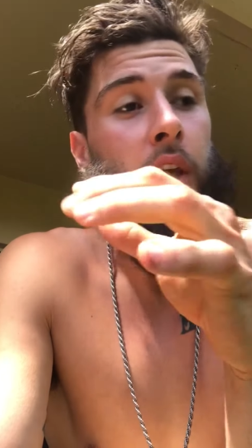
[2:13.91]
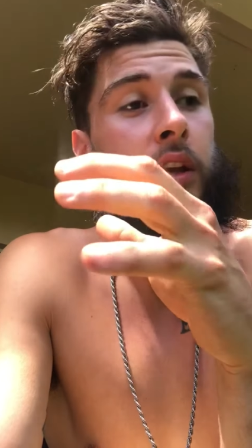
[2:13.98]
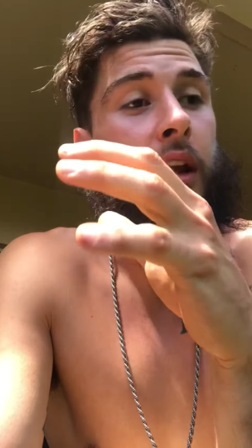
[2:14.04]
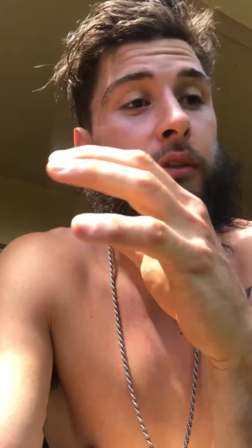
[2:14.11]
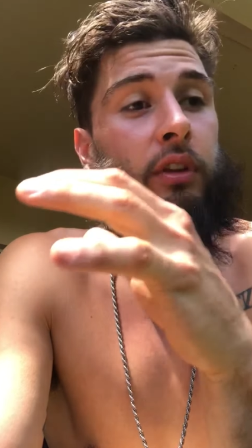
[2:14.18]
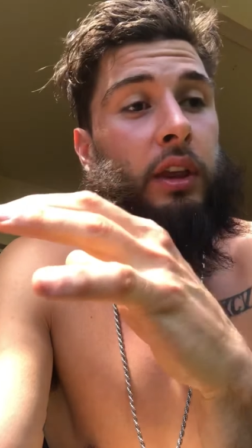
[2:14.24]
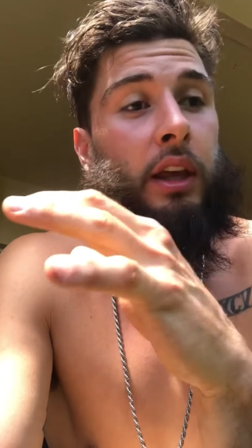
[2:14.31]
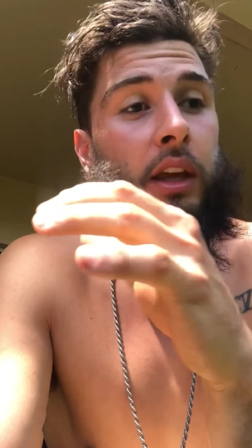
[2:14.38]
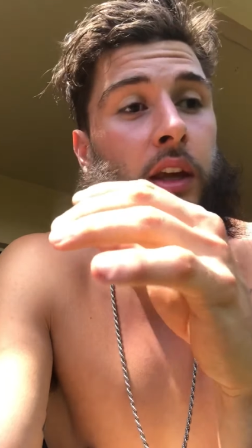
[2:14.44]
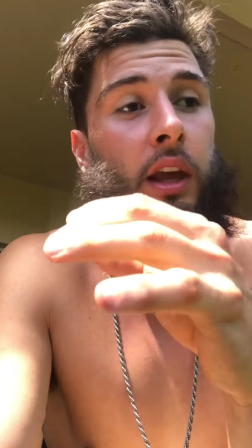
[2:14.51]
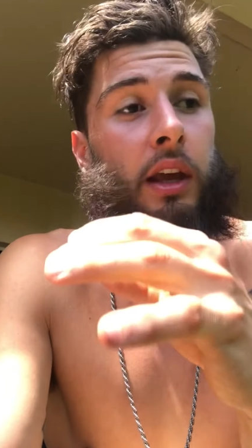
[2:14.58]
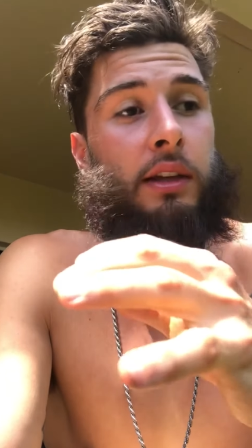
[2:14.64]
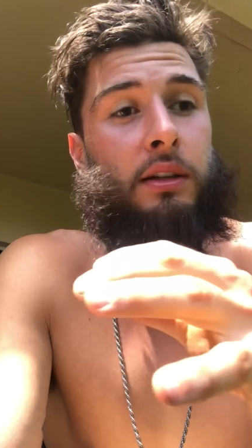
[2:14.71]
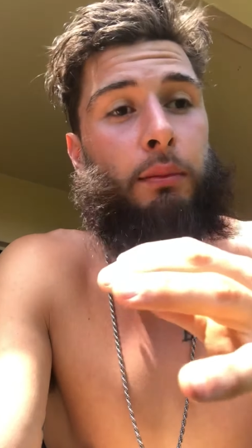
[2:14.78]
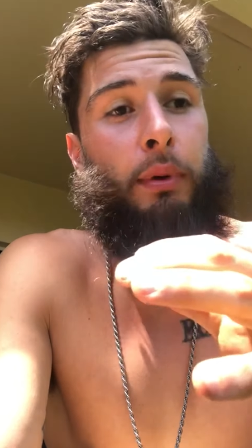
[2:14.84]
Everything
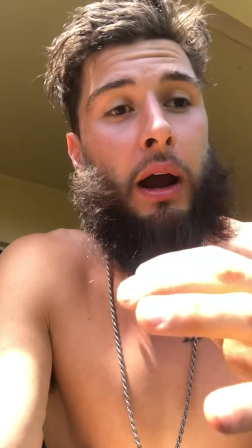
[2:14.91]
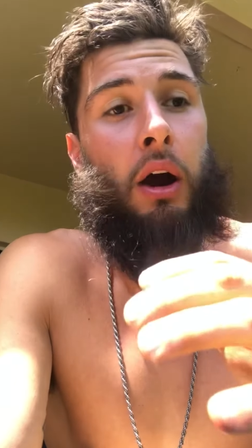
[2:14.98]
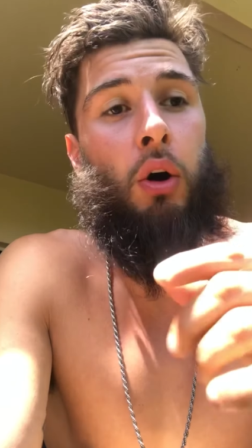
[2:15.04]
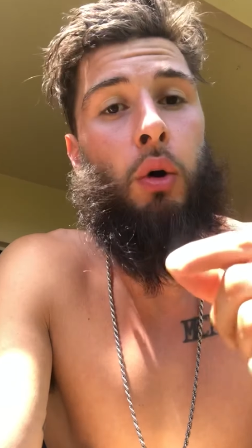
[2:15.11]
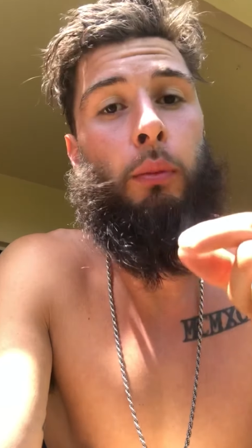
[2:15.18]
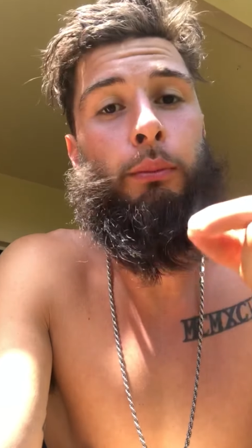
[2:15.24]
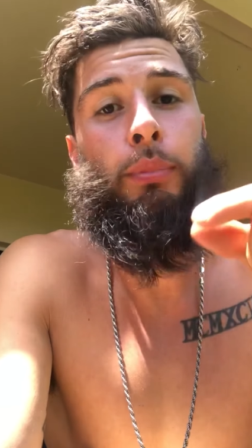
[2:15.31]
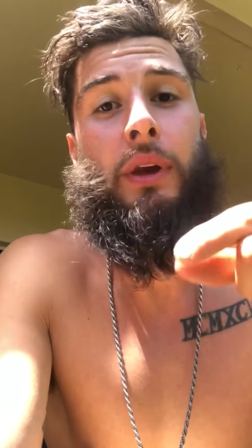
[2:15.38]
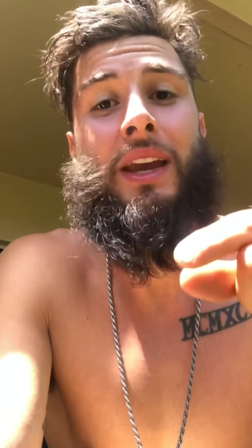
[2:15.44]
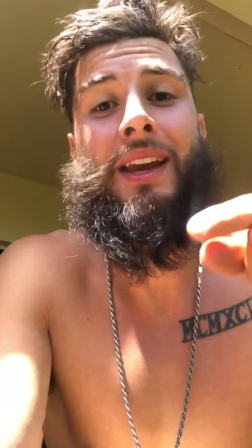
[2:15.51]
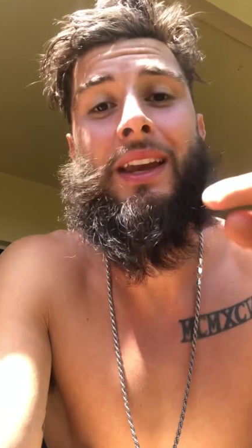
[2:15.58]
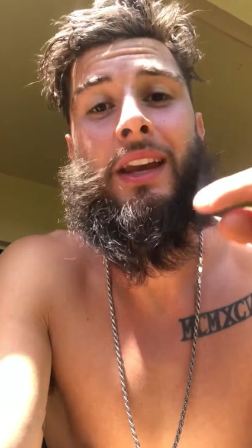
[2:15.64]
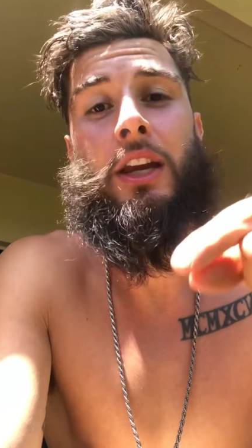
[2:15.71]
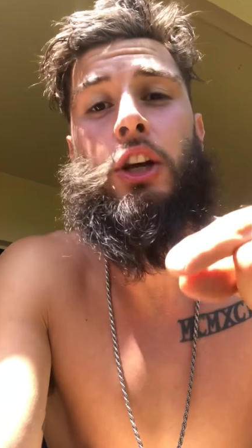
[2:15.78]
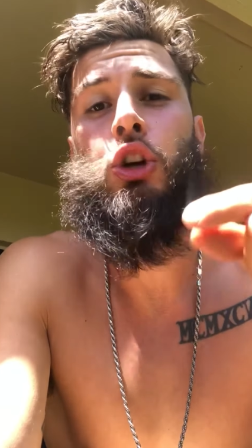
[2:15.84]
is about being
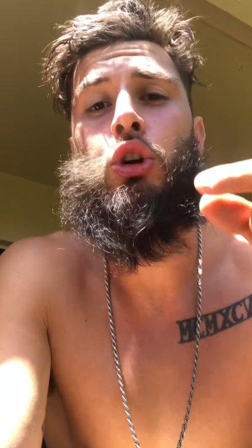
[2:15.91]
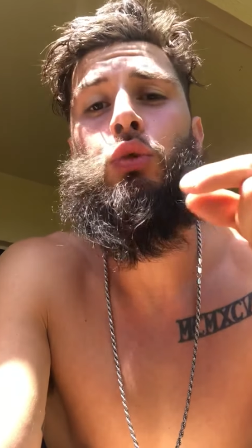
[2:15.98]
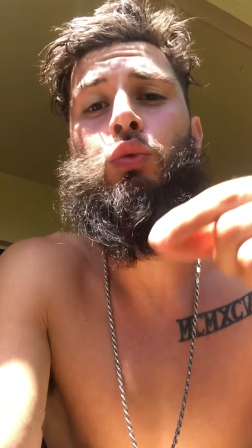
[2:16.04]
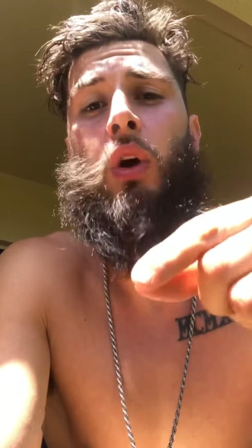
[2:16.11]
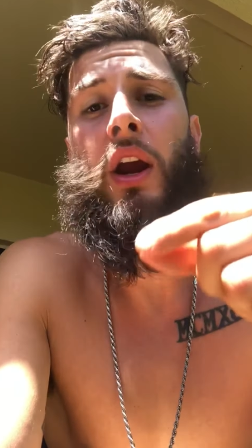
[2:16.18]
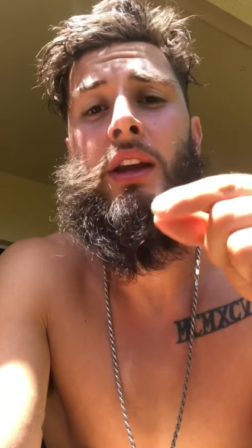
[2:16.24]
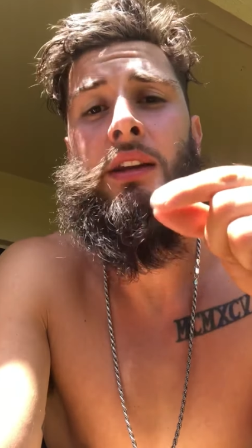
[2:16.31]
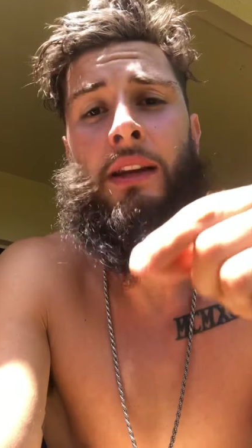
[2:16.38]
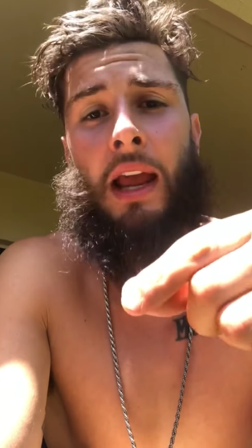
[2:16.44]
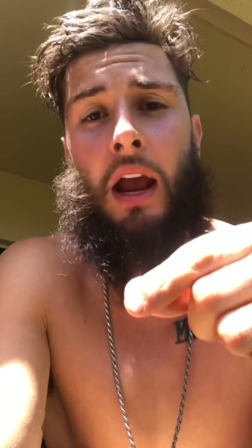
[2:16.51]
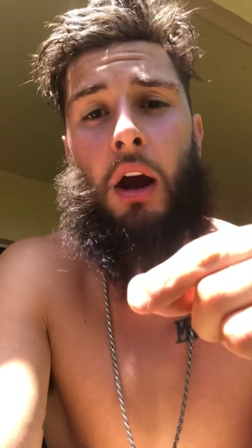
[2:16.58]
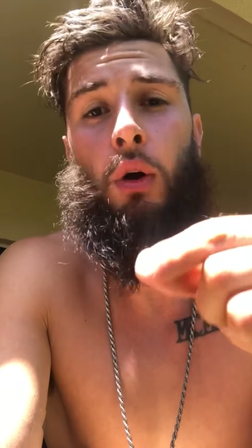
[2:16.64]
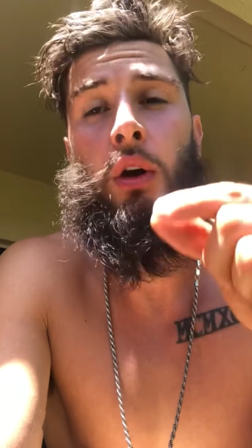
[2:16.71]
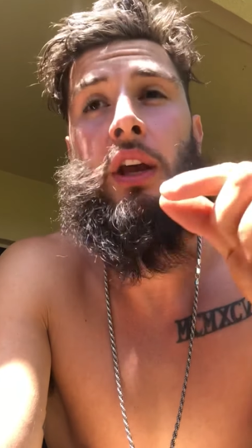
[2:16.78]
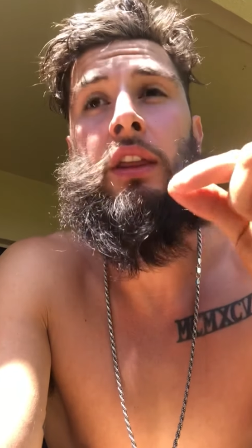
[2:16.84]
here right
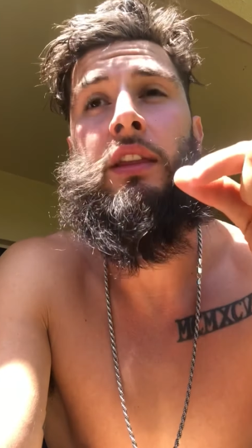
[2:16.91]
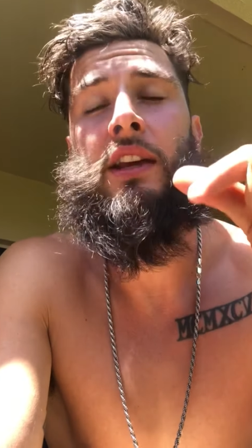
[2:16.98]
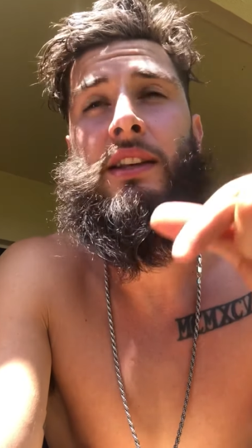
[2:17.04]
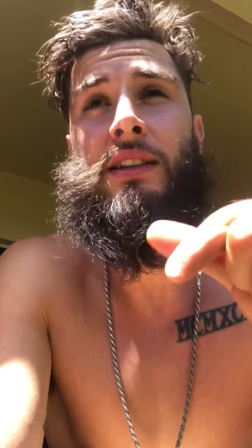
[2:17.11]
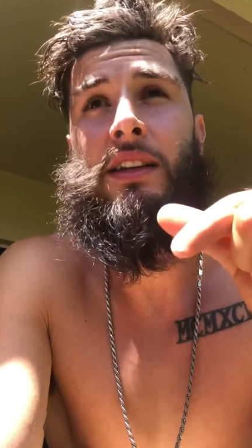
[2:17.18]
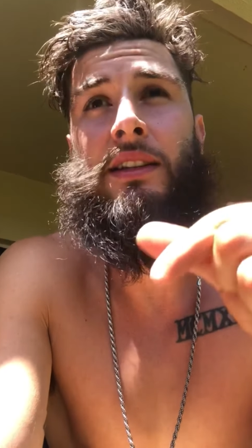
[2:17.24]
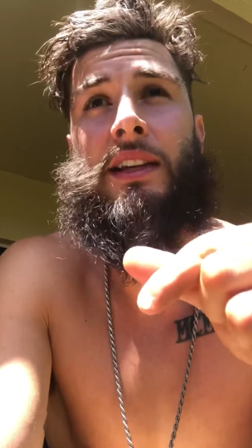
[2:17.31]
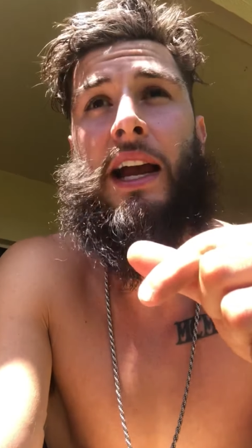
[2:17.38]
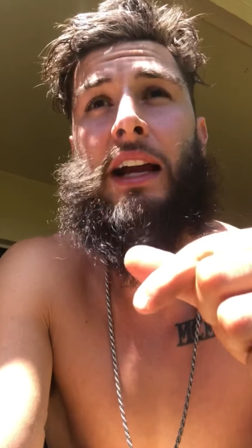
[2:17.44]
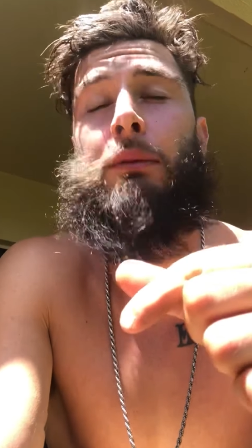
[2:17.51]
now in this exact